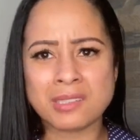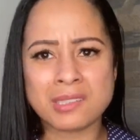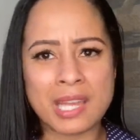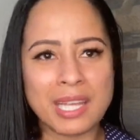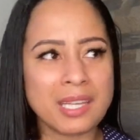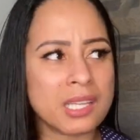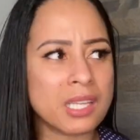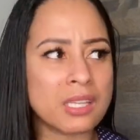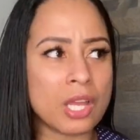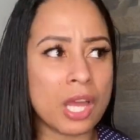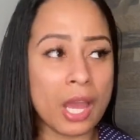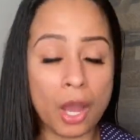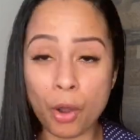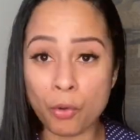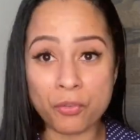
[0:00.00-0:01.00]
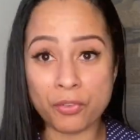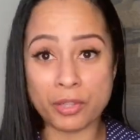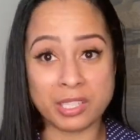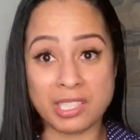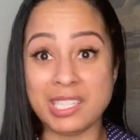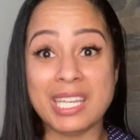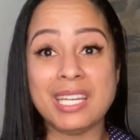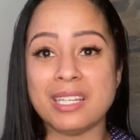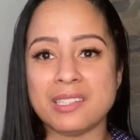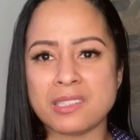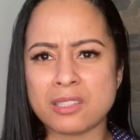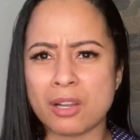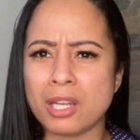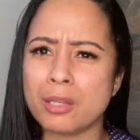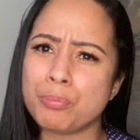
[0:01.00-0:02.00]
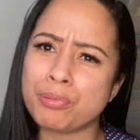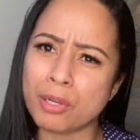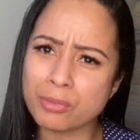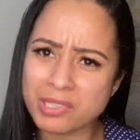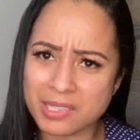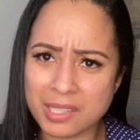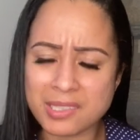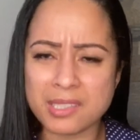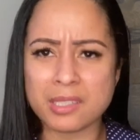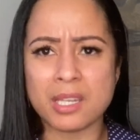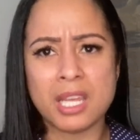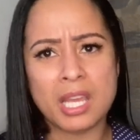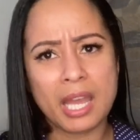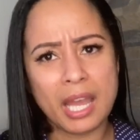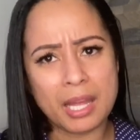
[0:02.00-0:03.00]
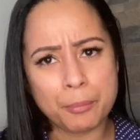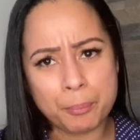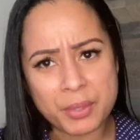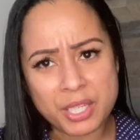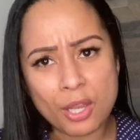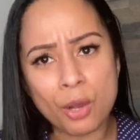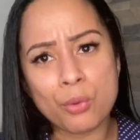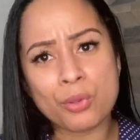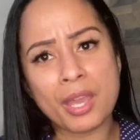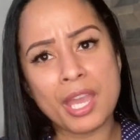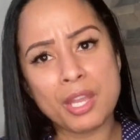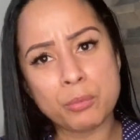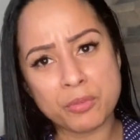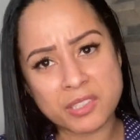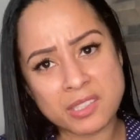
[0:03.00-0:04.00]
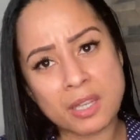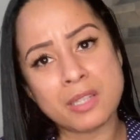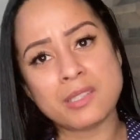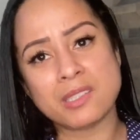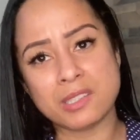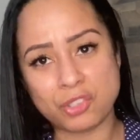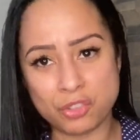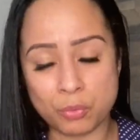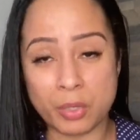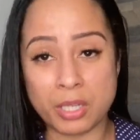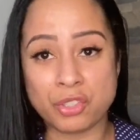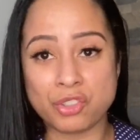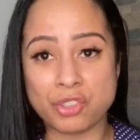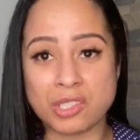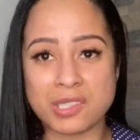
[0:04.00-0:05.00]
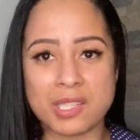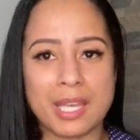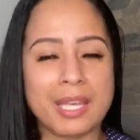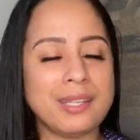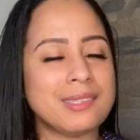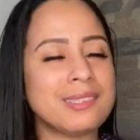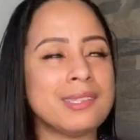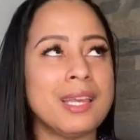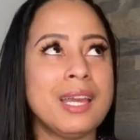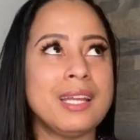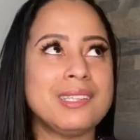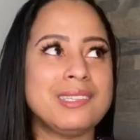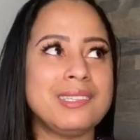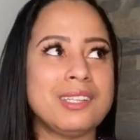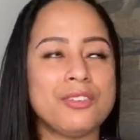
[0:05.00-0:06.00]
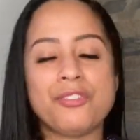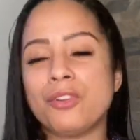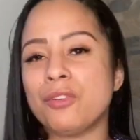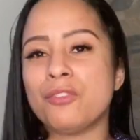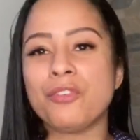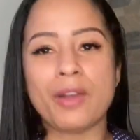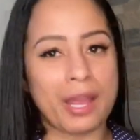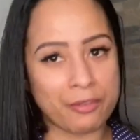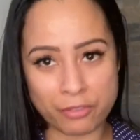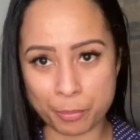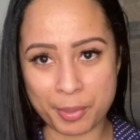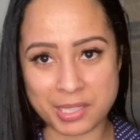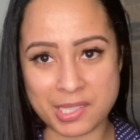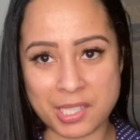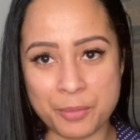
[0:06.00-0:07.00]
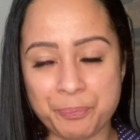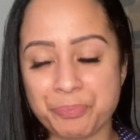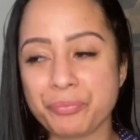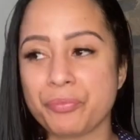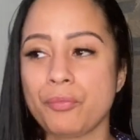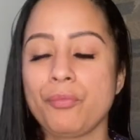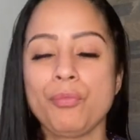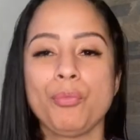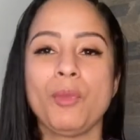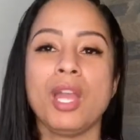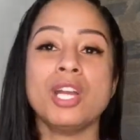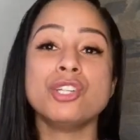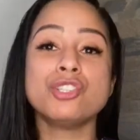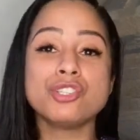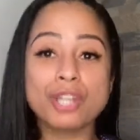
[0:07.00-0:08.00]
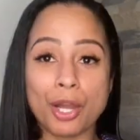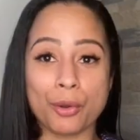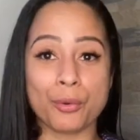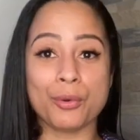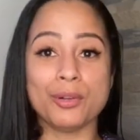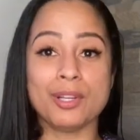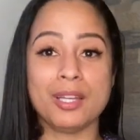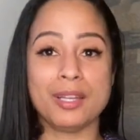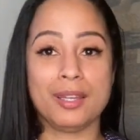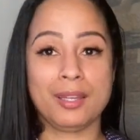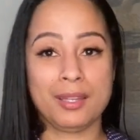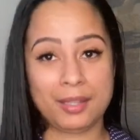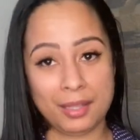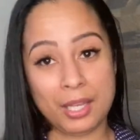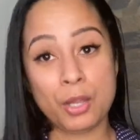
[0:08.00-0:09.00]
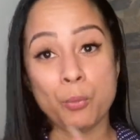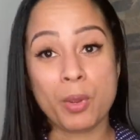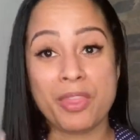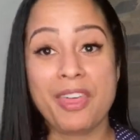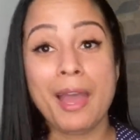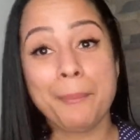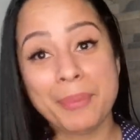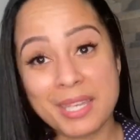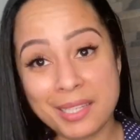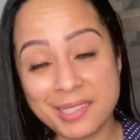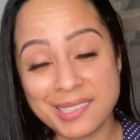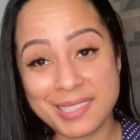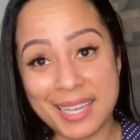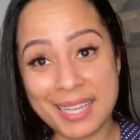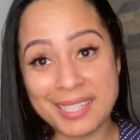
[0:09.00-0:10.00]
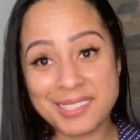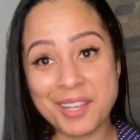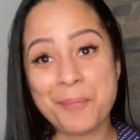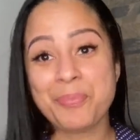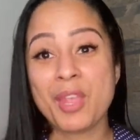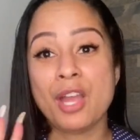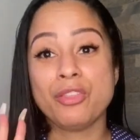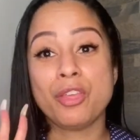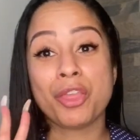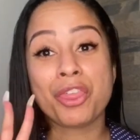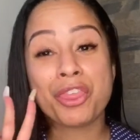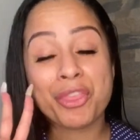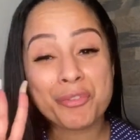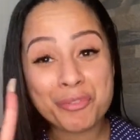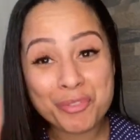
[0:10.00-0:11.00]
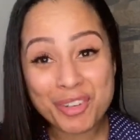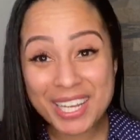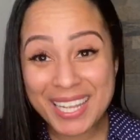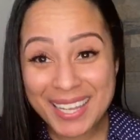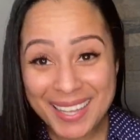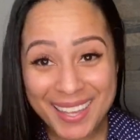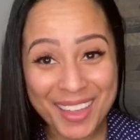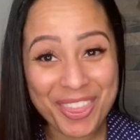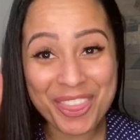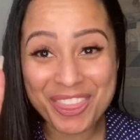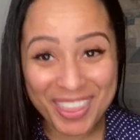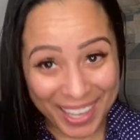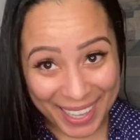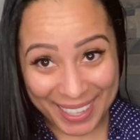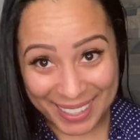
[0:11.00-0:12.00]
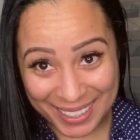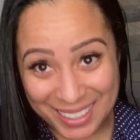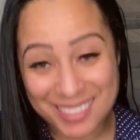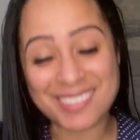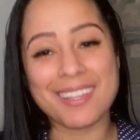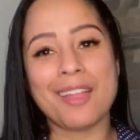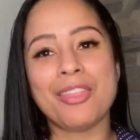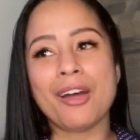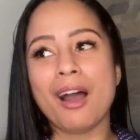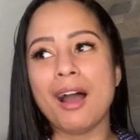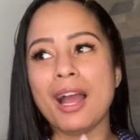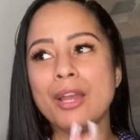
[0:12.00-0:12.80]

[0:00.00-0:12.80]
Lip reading: taking years to kind of process and be okay with certain situations. It's different for everybody. So with that being said, the 3 things that